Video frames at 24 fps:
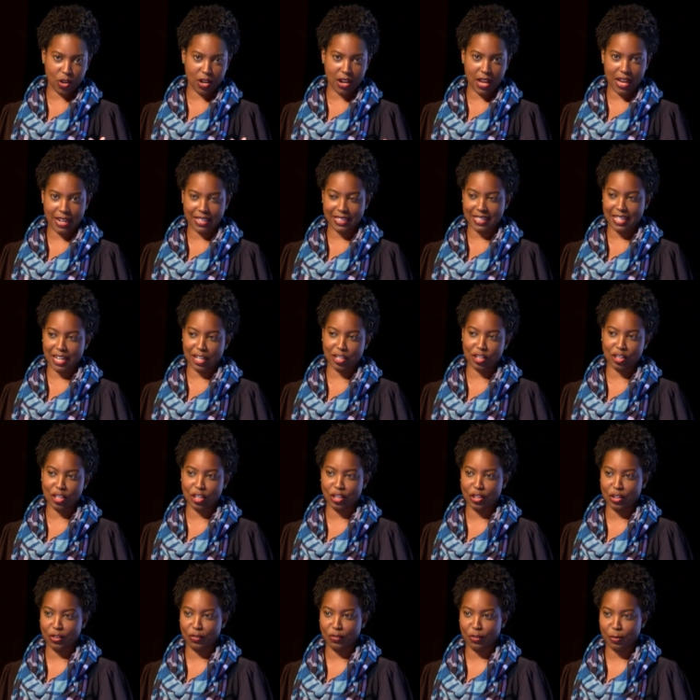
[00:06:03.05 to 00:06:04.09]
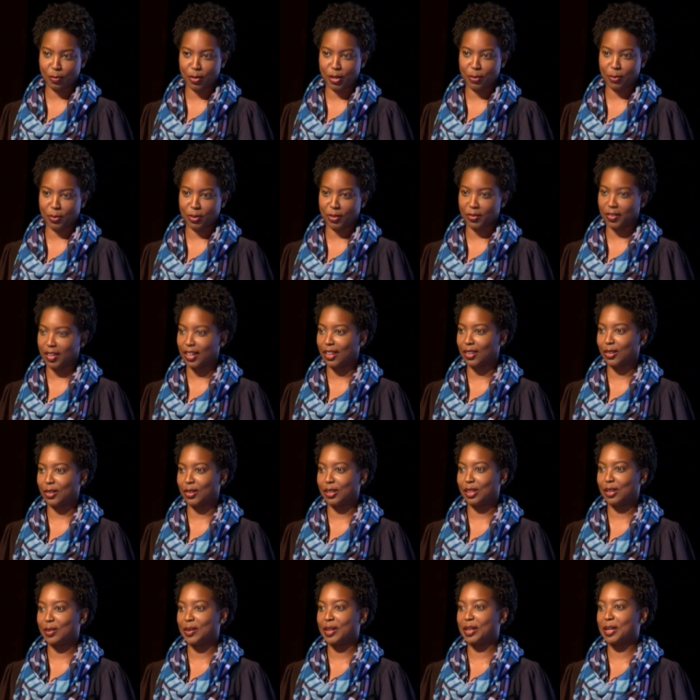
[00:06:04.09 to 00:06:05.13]
not it's actually good for people of color and
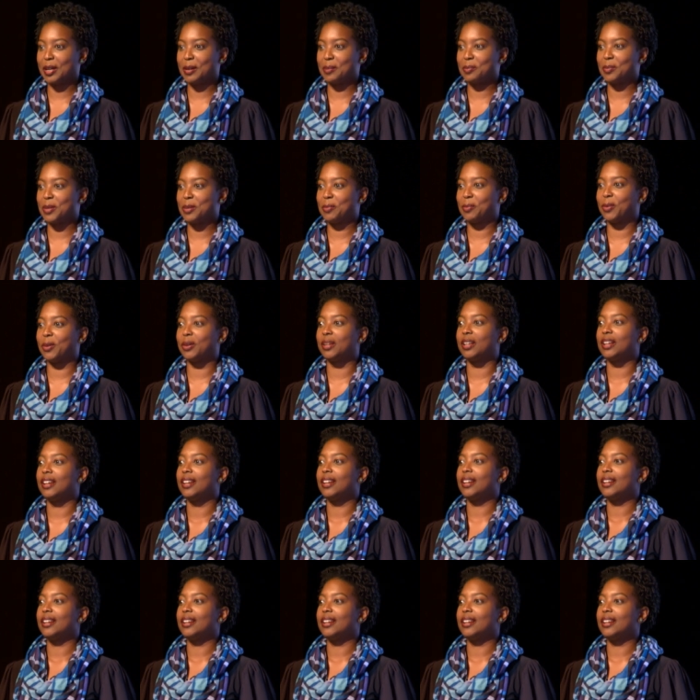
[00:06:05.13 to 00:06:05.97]
low-income people.